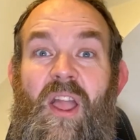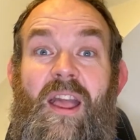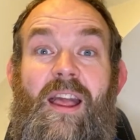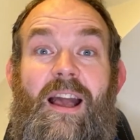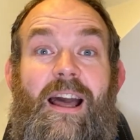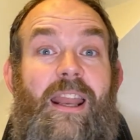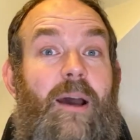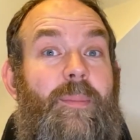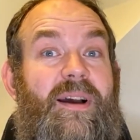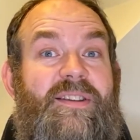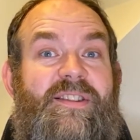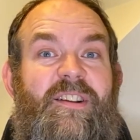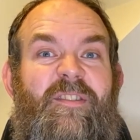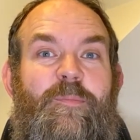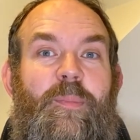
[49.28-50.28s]
And I
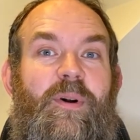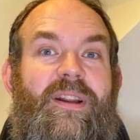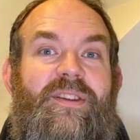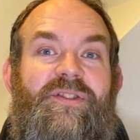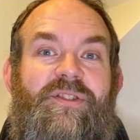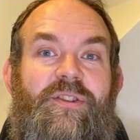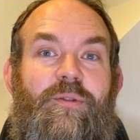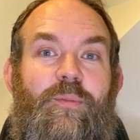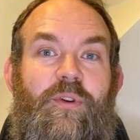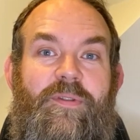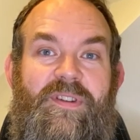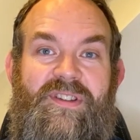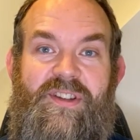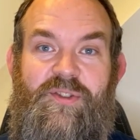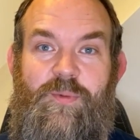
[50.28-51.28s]
myself managed two
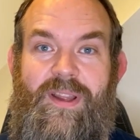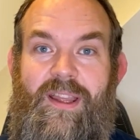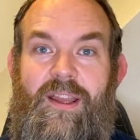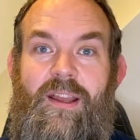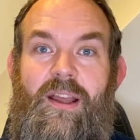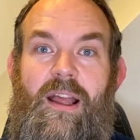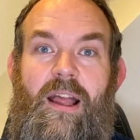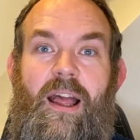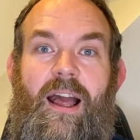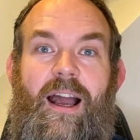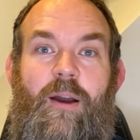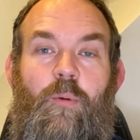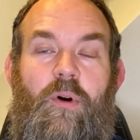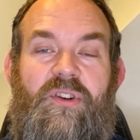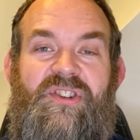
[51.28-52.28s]
movies this week.
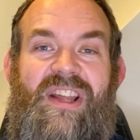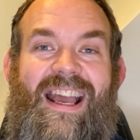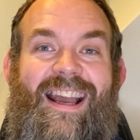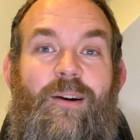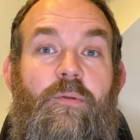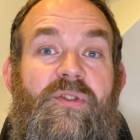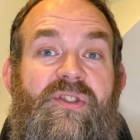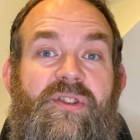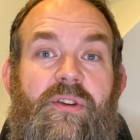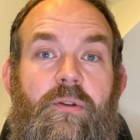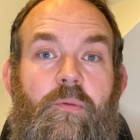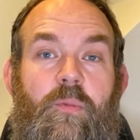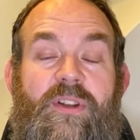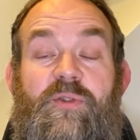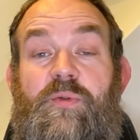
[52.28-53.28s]
I watched House,
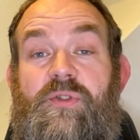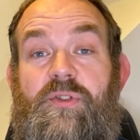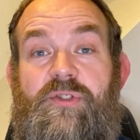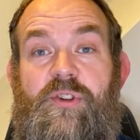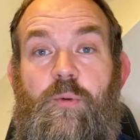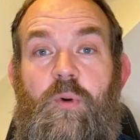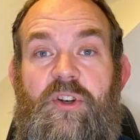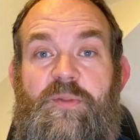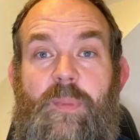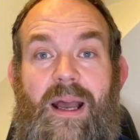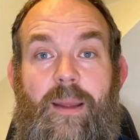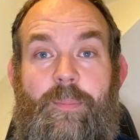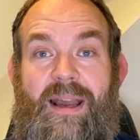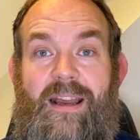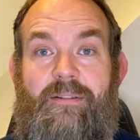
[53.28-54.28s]
which was also watched
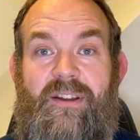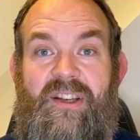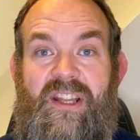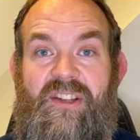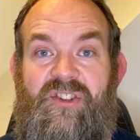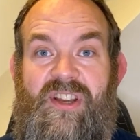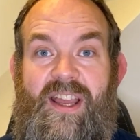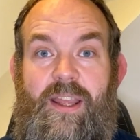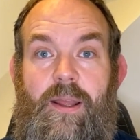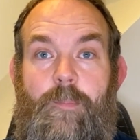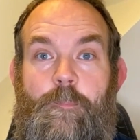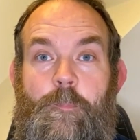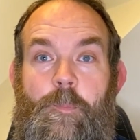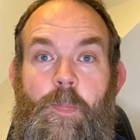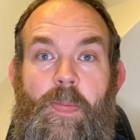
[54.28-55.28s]
by Pirate DJ.
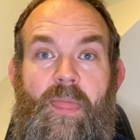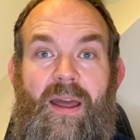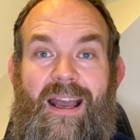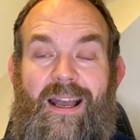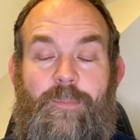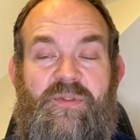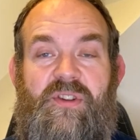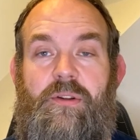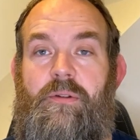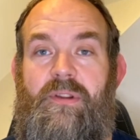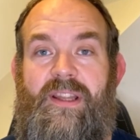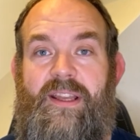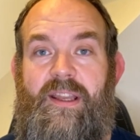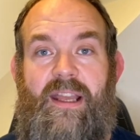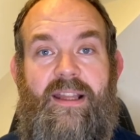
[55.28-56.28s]

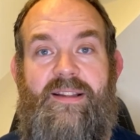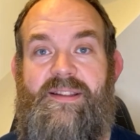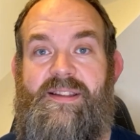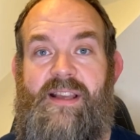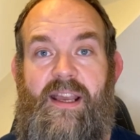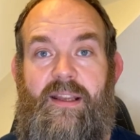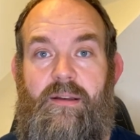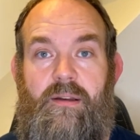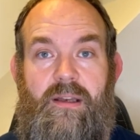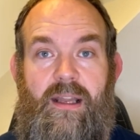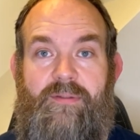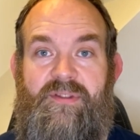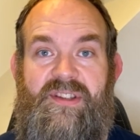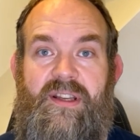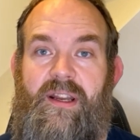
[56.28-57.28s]
Absolutely insane,
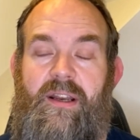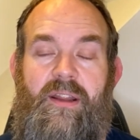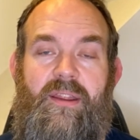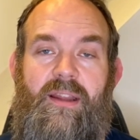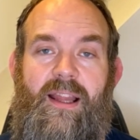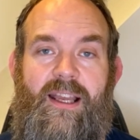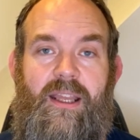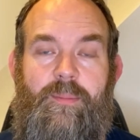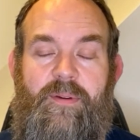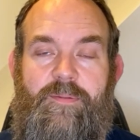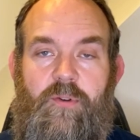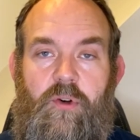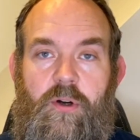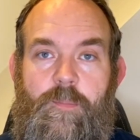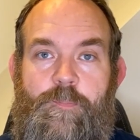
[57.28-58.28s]
never seen anything like it
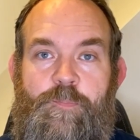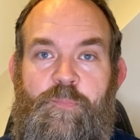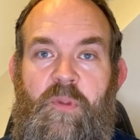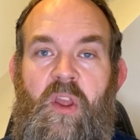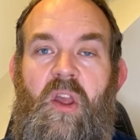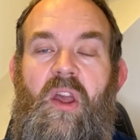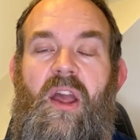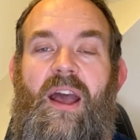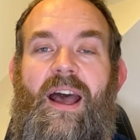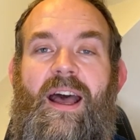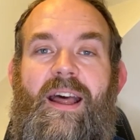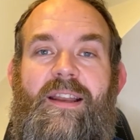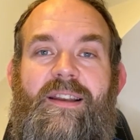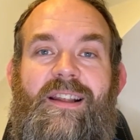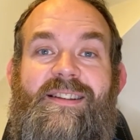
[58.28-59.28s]
before.
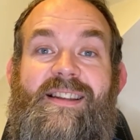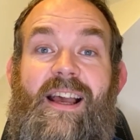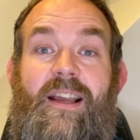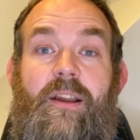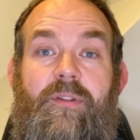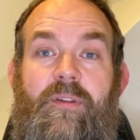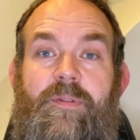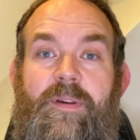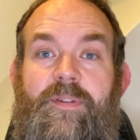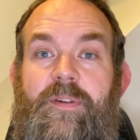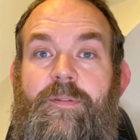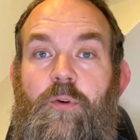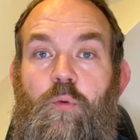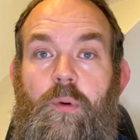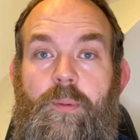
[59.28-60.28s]
And Attack of the
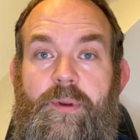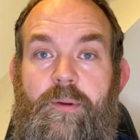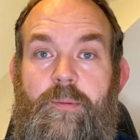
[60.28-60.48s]
50-Foot Woman.